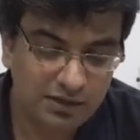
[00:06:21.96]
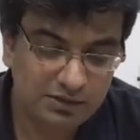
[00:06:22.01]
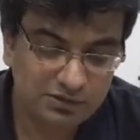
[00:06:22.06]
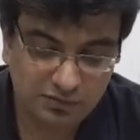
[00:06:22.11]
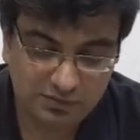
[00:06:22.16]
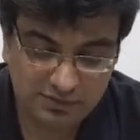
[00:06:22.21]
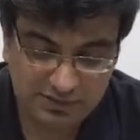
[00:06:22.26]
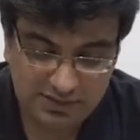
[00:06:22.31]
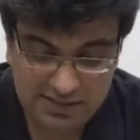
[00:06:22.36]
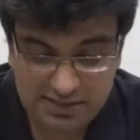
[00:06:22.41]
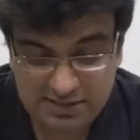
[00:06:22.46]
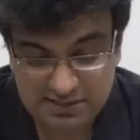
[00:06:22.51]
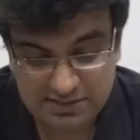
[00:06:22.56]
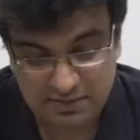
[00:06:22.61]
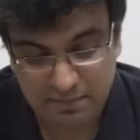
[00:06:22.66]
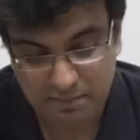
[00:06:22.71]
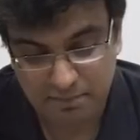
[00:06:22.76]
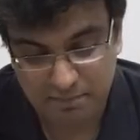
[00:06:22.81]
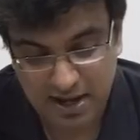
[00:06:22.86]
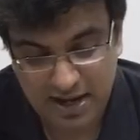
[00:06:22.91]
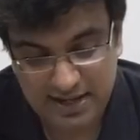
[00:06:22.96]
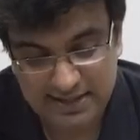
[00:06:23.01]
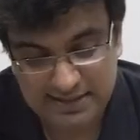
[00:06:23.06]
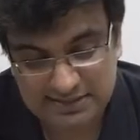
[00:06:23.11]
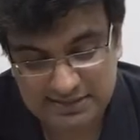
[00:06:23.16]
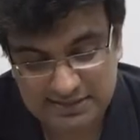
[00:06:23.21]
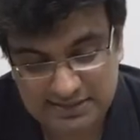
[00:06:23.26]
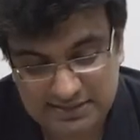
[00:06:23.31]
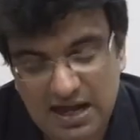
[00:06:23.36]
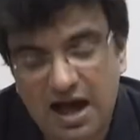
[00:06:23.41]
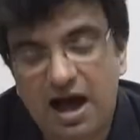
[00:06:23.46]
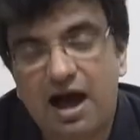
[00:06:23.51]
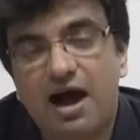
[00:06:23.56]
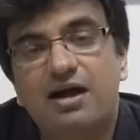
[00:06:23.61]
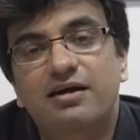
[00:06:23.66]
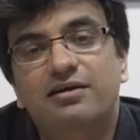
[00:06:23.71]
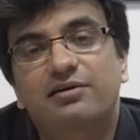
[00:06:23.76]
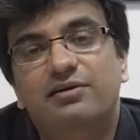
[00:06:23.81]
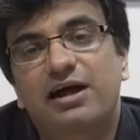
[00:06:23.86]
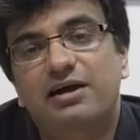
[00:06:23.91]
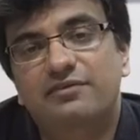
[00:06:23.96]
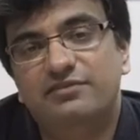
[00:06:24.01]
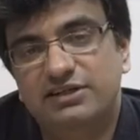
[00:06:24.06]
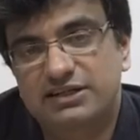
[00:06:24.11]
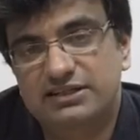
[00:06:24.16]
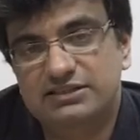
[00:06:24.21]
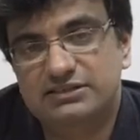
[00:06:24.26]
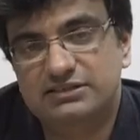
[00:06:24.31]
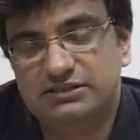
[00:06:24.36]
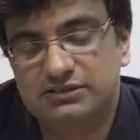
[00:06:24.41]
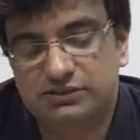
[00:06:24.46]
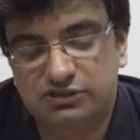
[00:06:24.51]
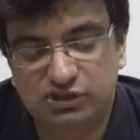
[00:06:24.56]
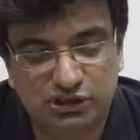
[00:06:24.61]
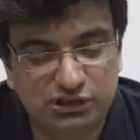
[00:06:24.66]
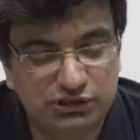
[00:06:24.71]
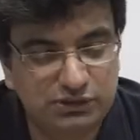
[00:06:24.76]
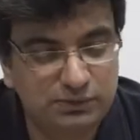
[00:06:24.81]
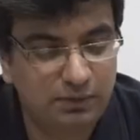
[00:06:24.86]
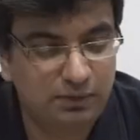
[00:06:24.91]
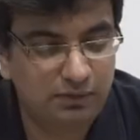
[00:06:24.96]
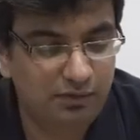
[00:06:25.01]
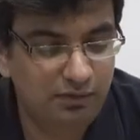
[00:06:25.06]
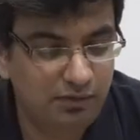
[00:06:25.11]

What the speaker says: So these mice are driverless, just